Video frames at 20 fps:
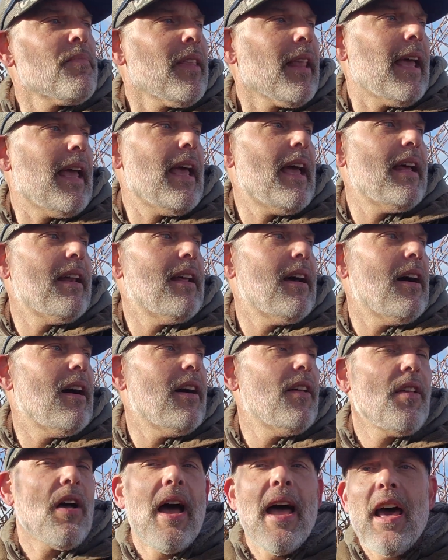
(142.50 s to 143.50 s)
And
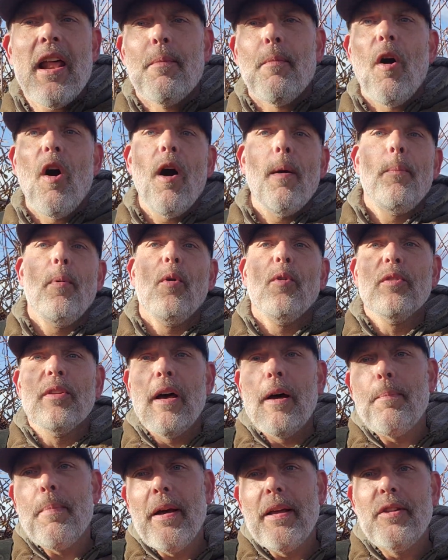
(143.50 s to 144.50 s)
I had them all pulled
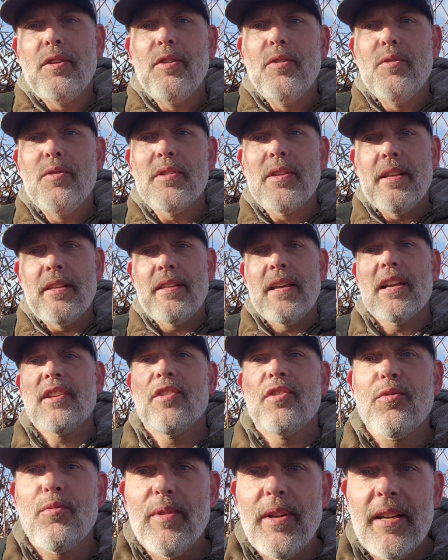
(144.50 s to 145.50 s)
up. I'd use
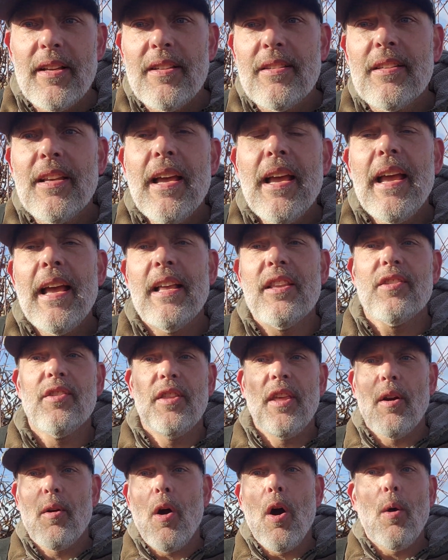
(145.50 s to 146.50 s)
Texas rigs, and so
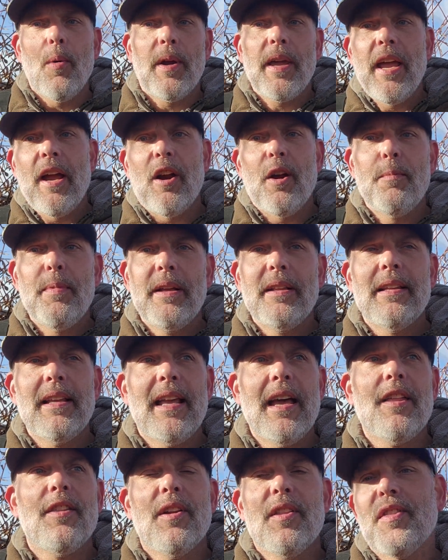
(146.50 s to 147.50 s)
they all were carabined
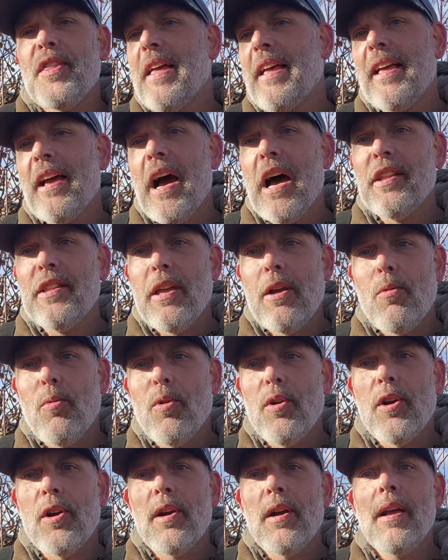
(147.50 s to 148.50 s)
together, and thank God they
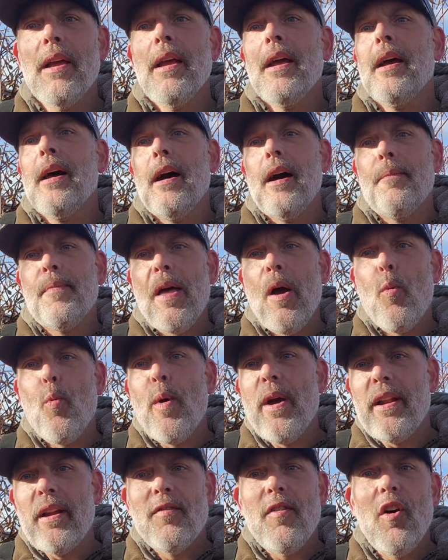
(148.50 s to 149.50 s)
were. That
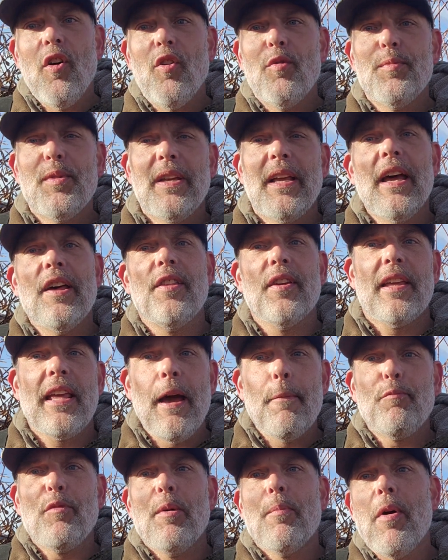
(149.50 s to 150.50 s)
weight of all of them together
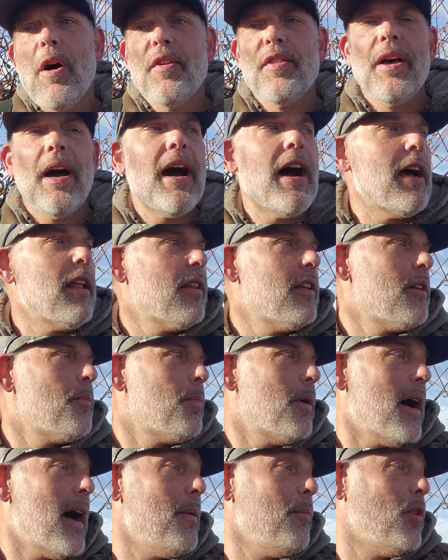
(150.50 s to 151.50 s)
kept them on the island.
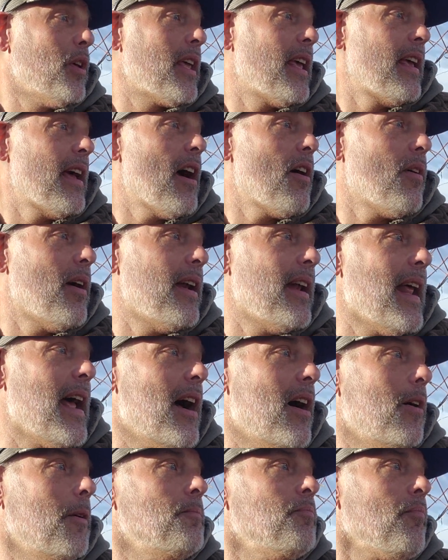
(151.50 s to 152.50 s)
But I'm looking out right
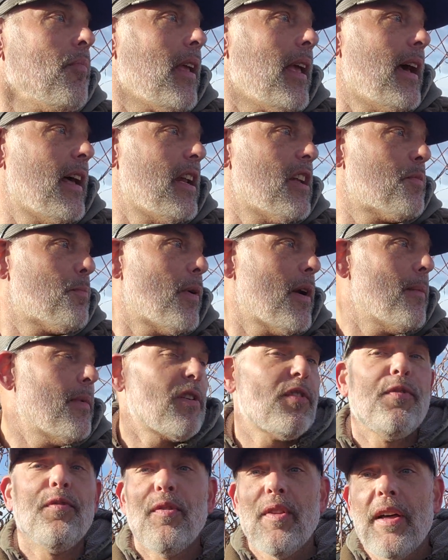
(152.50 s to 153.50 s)
now, and it's pretty
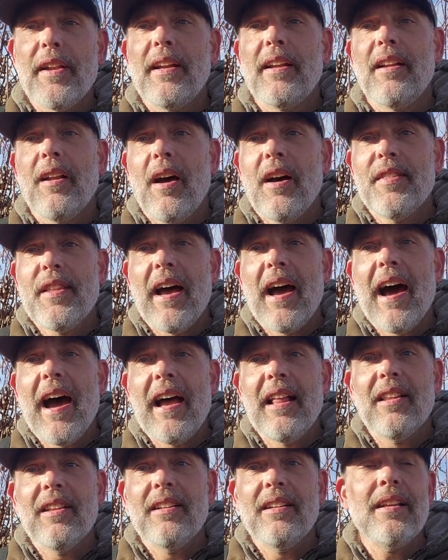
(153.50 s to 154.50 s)
much flooded on that
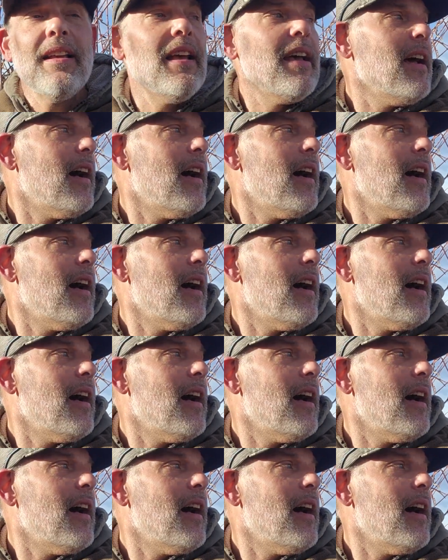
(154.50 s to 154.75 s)
island.